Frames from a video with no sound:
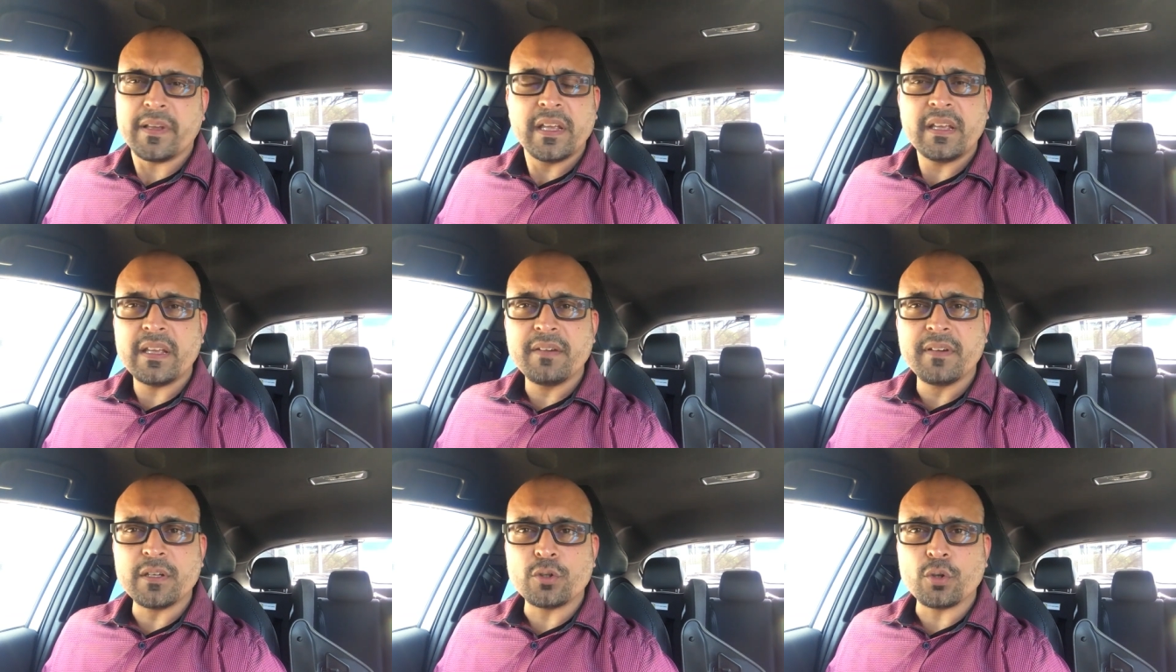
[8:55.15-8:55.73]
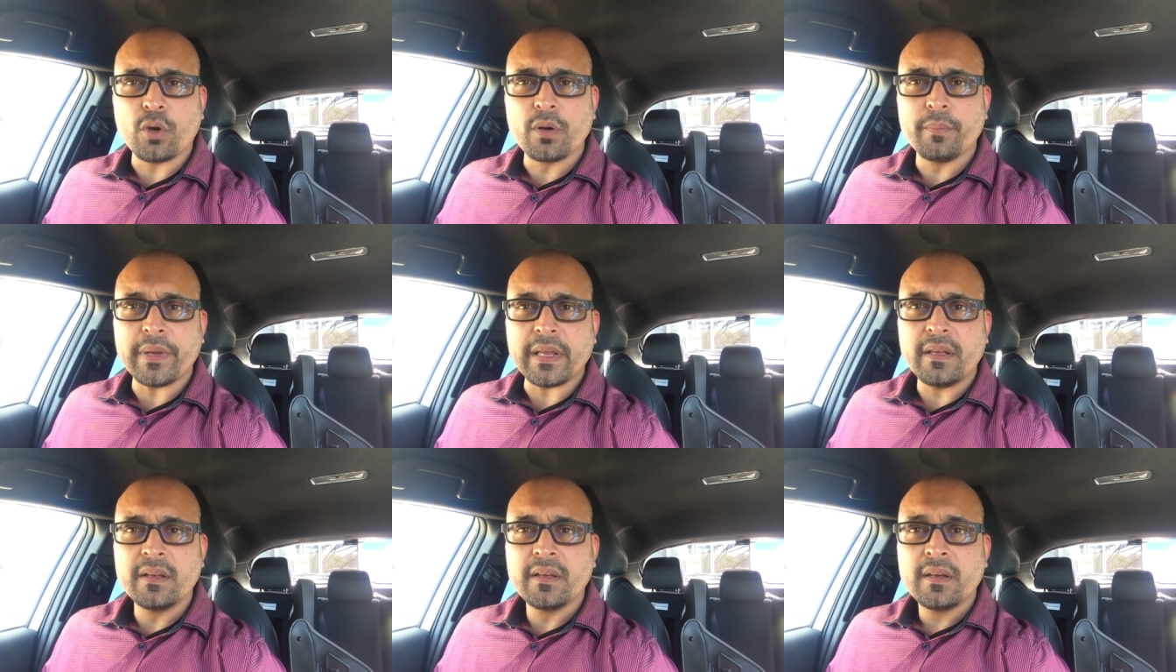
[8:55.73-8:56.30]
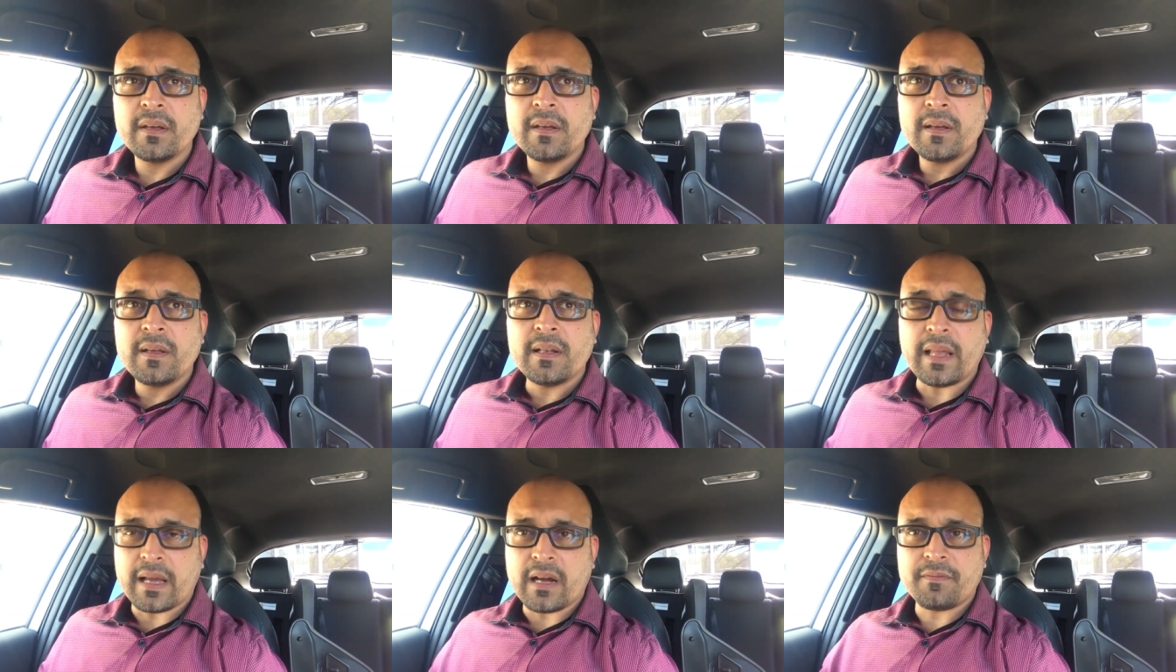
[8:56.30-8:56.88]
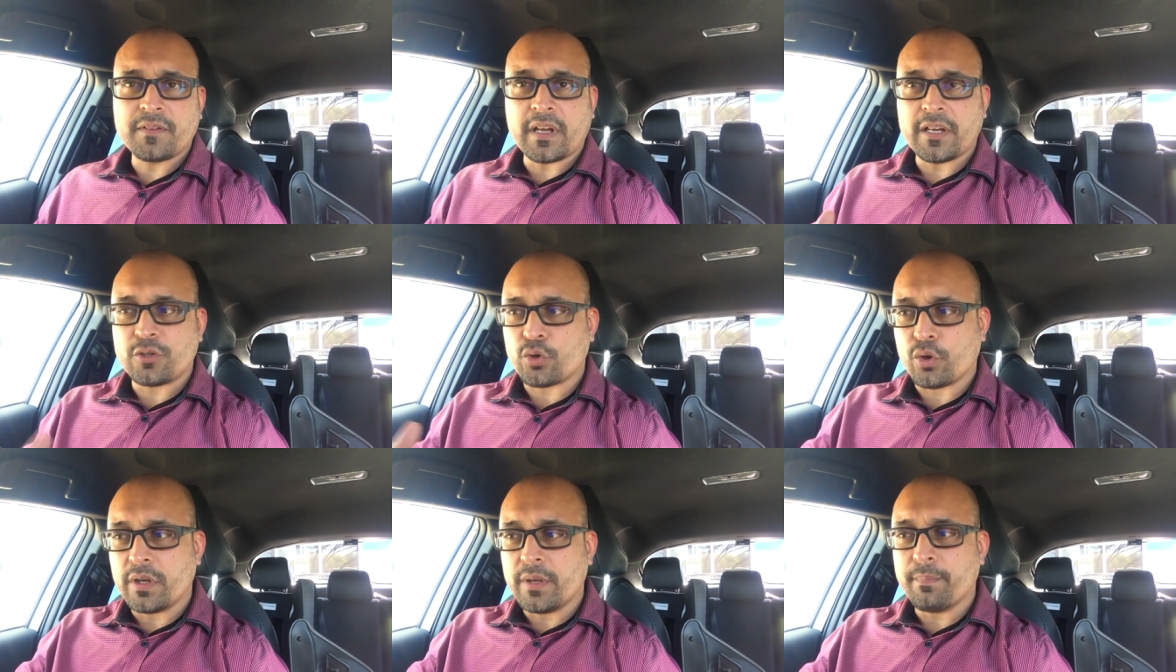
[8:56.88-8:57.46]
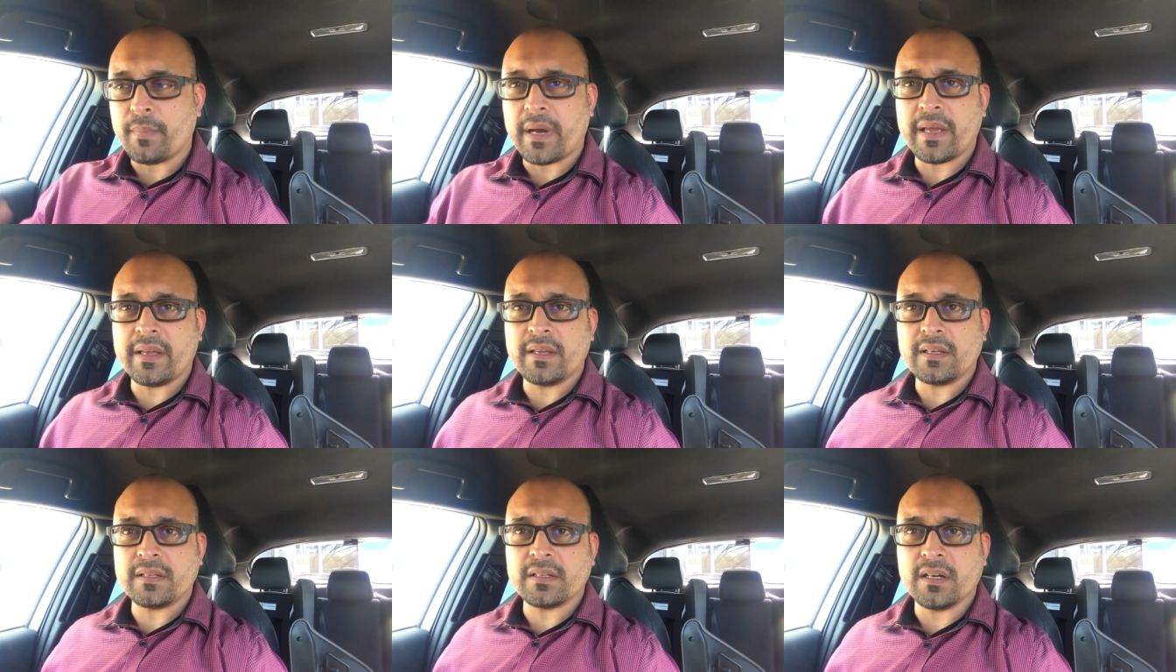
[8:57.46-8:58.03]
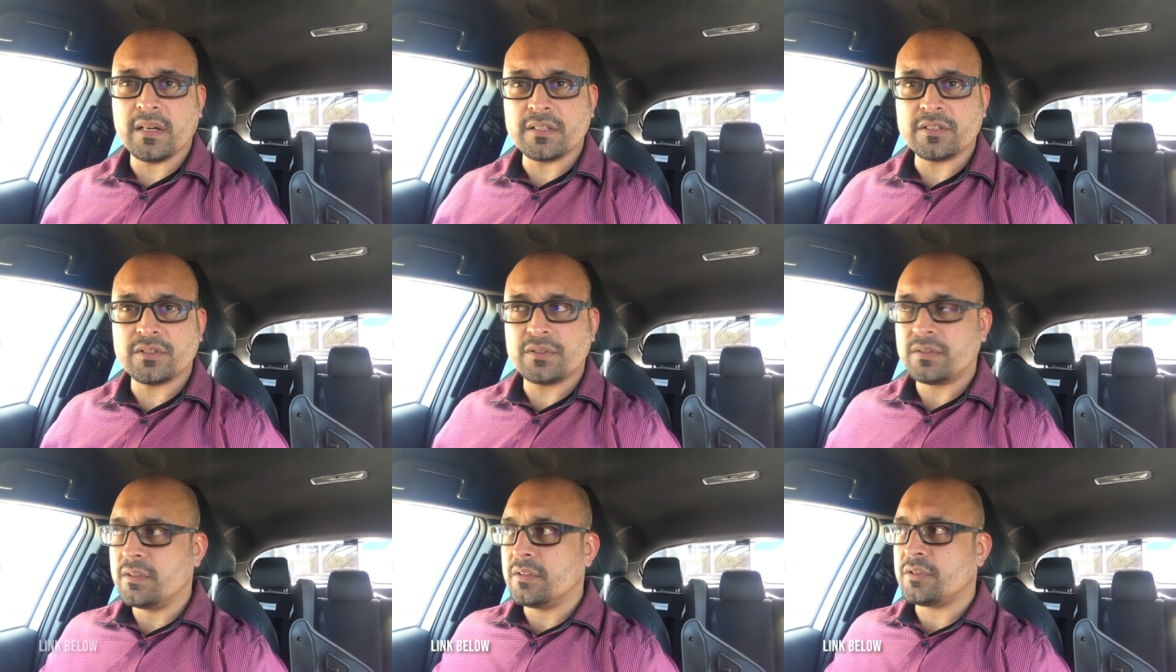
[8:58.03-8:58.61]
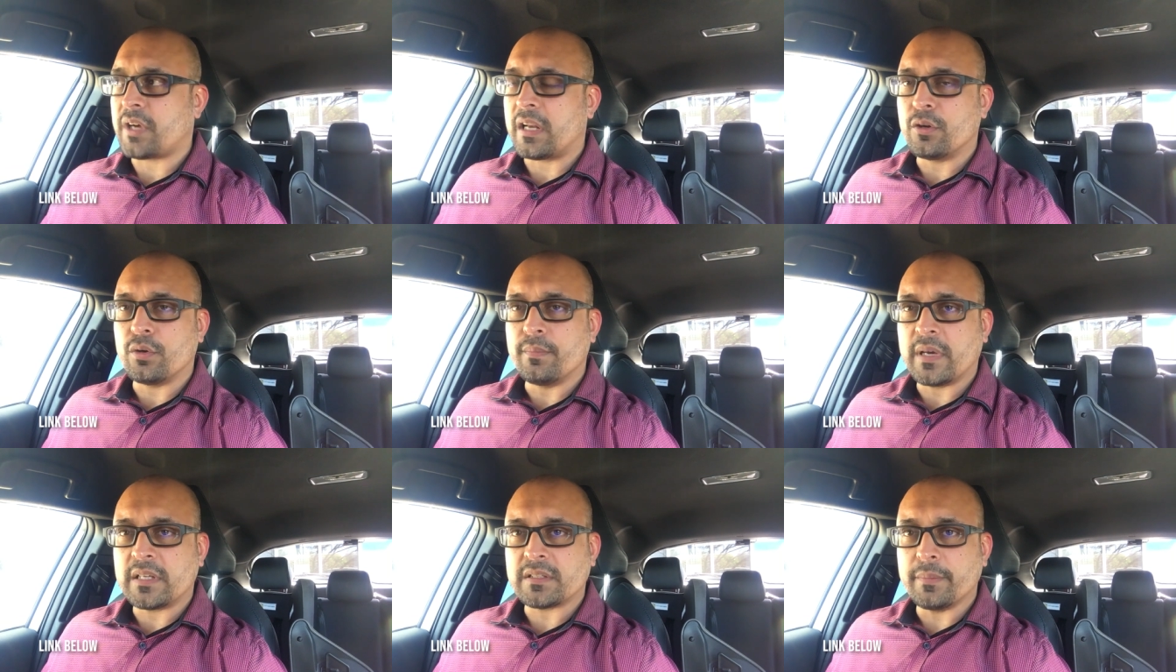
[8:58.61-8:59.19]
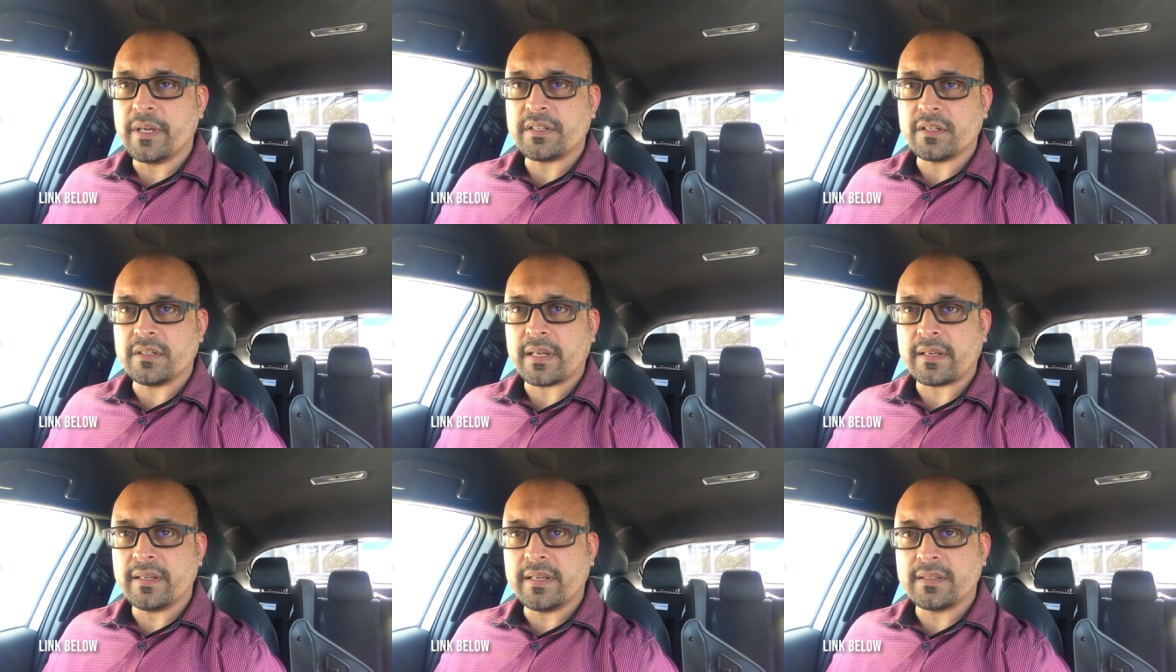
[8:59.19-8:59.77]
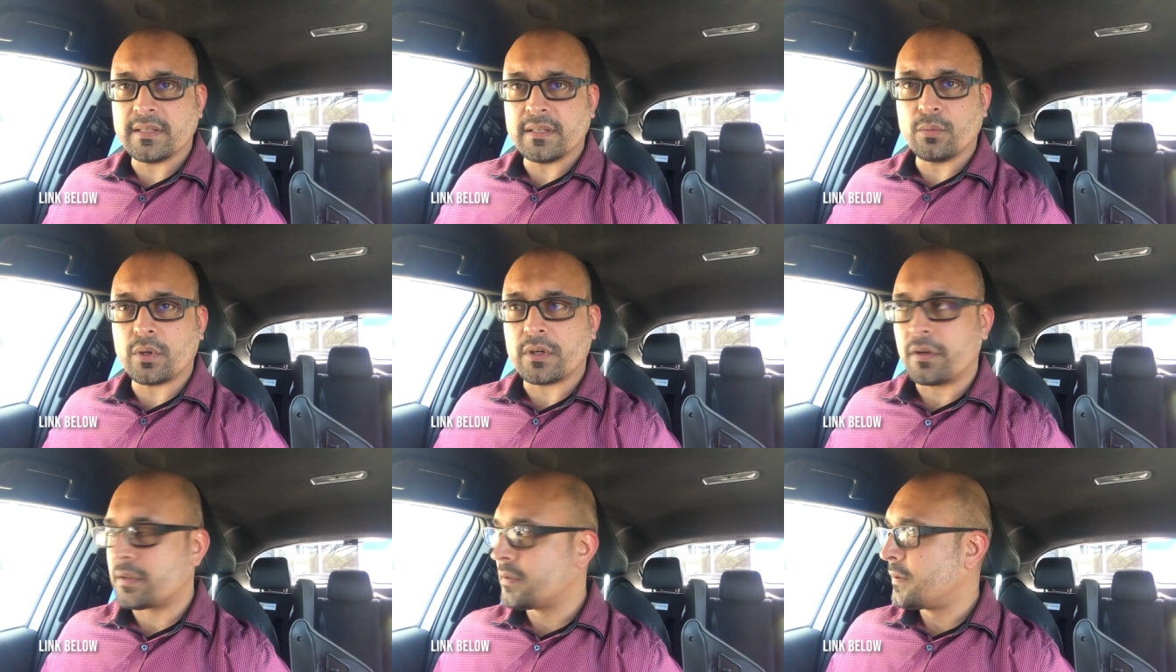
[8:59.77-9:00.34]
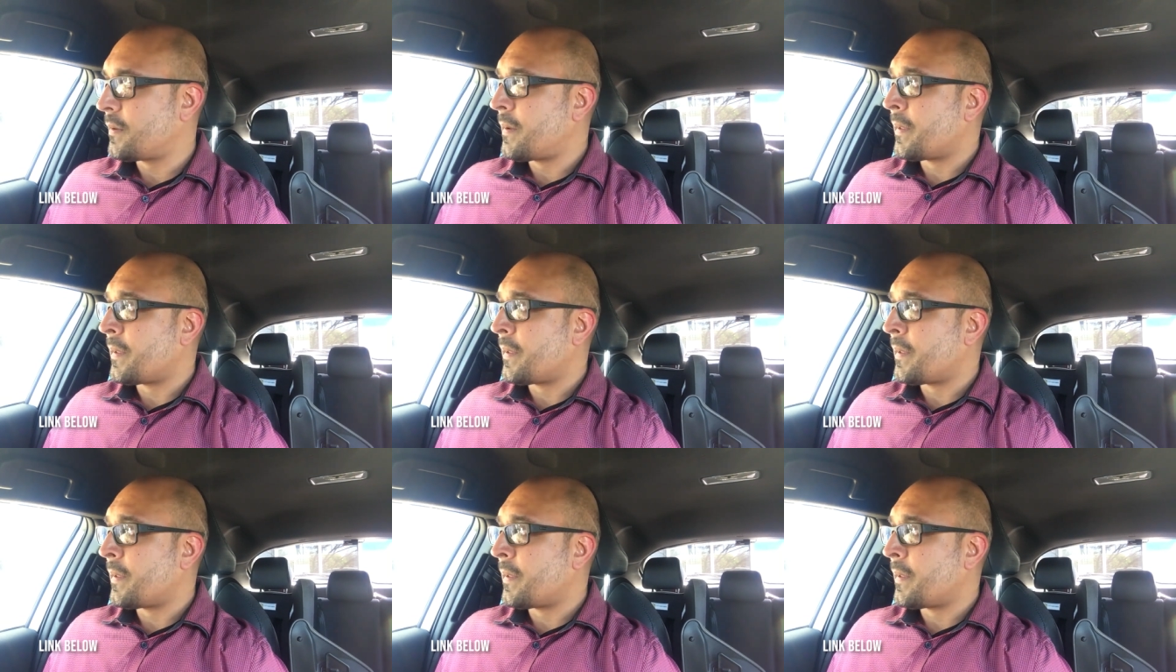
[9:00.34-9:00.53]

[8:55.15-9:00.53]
He even told me, like after I showed him my childhood masturbation techniques and whatnot,